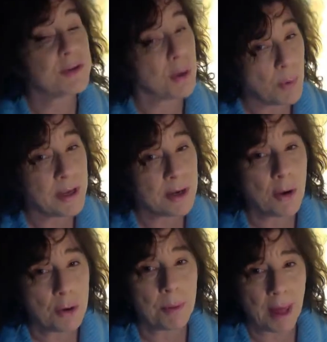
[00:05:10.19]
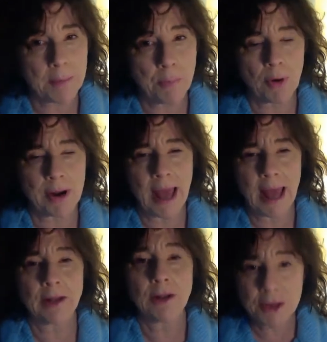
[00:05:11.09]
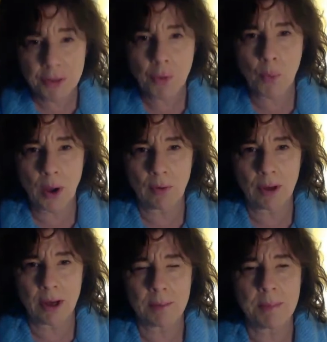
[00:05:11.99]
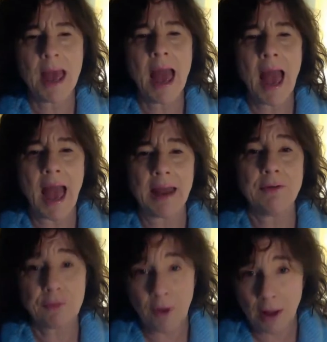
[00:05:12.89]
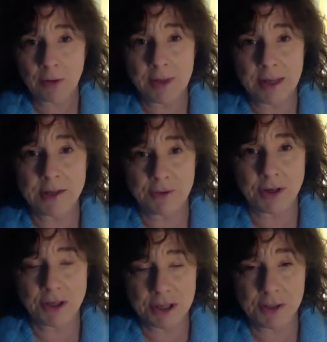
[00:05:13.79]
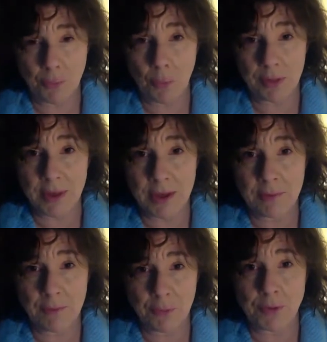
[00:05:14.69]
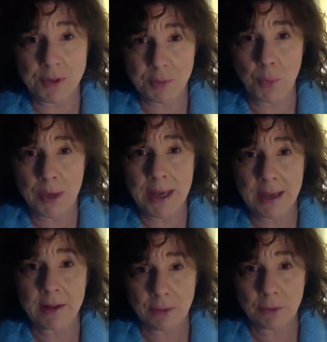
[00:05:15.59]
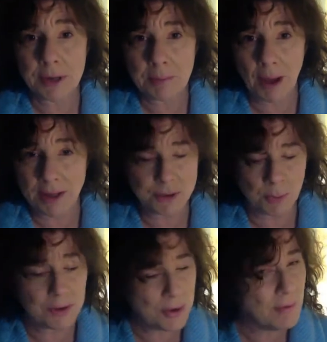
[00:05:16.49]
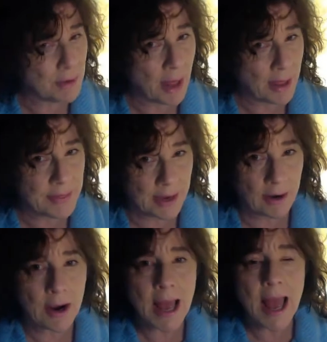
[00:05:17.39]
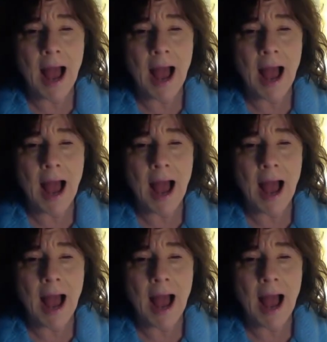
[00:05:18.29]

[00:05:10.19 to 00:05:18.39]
So I want you to go to Blackboard and look at the welcome and follow the instructions for the first week learning module. You have a lot there.